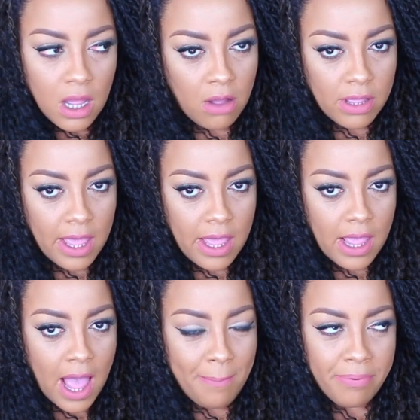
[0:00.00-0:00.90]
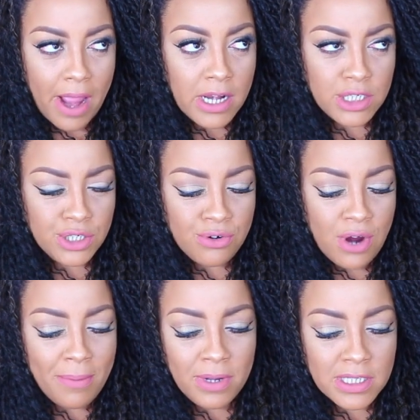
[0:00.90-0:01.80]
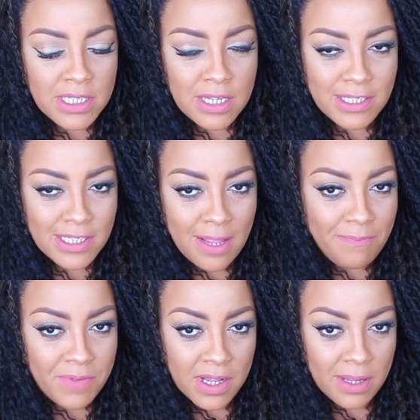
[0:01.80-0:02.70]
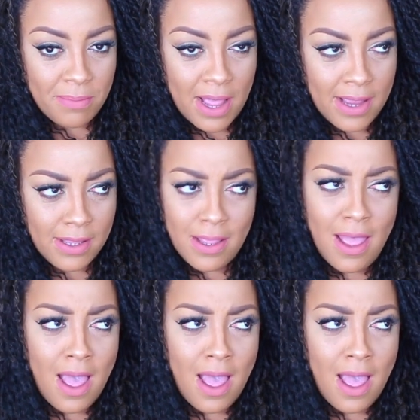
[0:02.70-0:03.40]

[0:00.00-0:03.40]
Okay, I'm pretty sure I'm going to tell some fucking body.